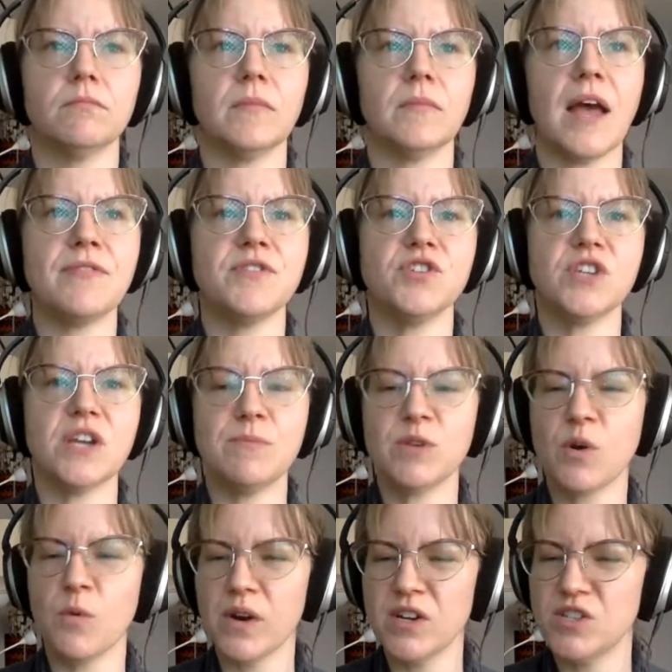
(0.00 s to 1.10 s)
at the gym, you
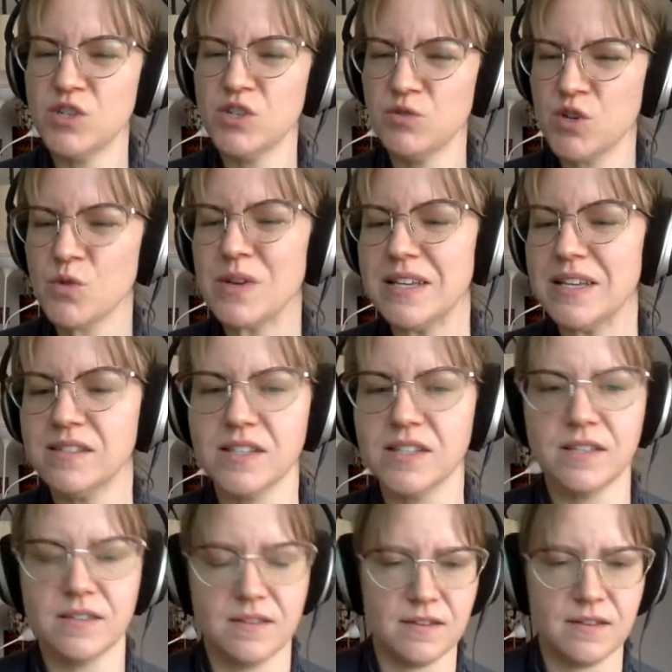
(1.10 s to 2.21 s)
don't want to do too
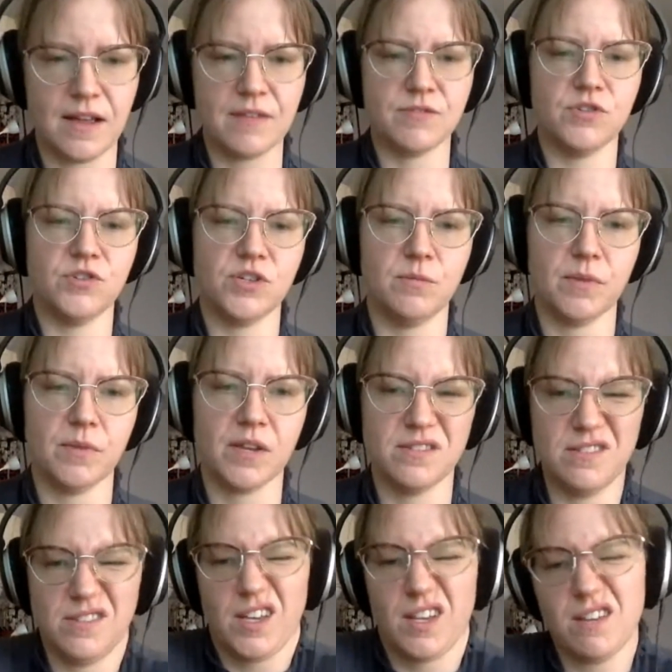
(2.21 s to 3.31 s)
easy at the gym because
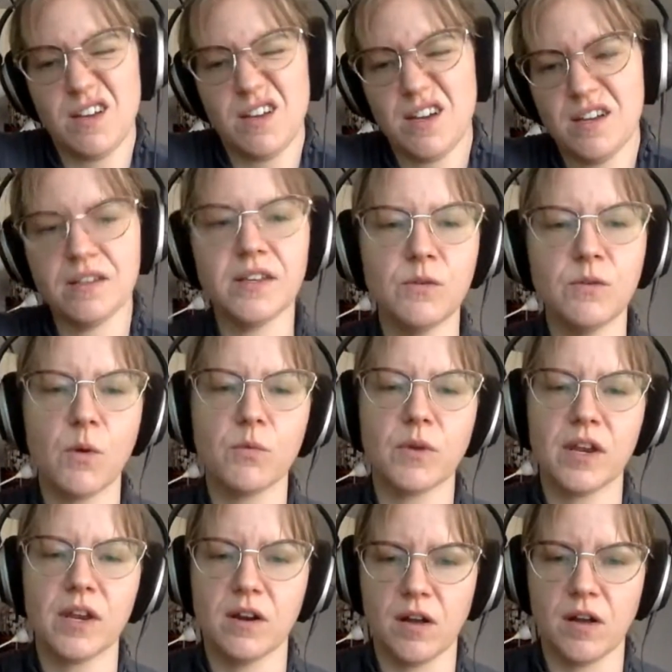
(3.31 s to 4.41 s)
it's like you won't
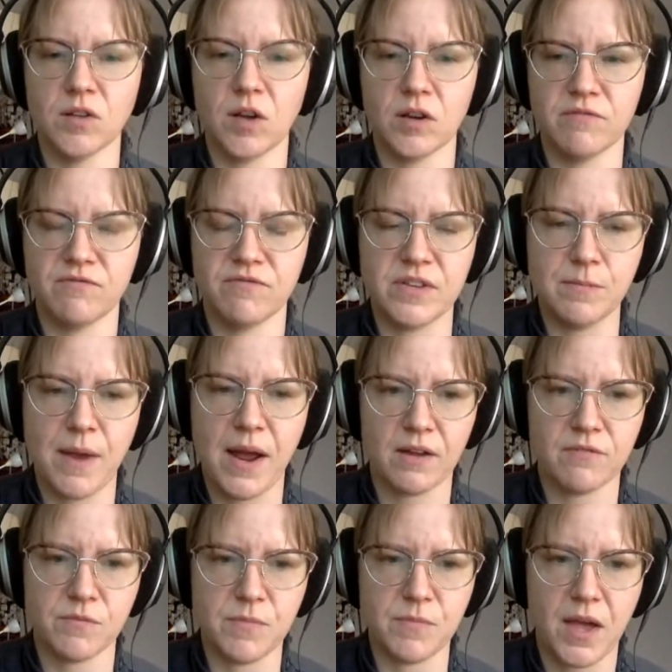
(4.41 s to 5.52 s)
get a lot of feedback
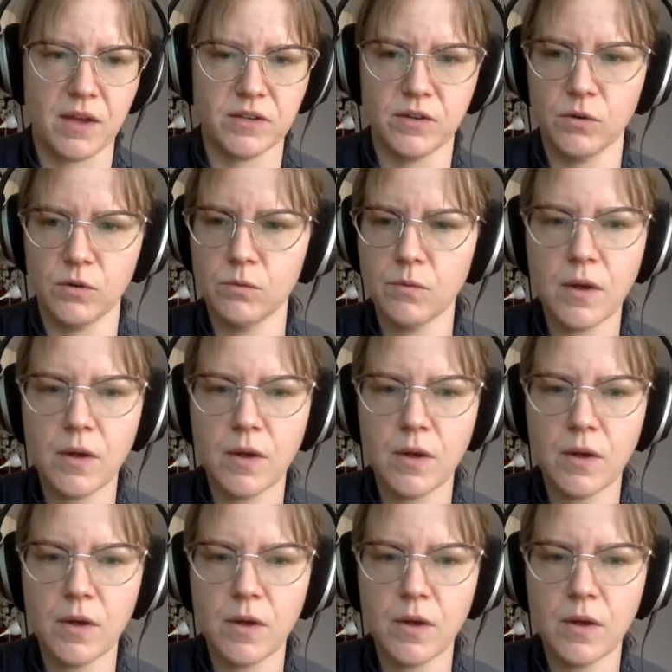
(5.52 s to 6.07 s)
from that, you know.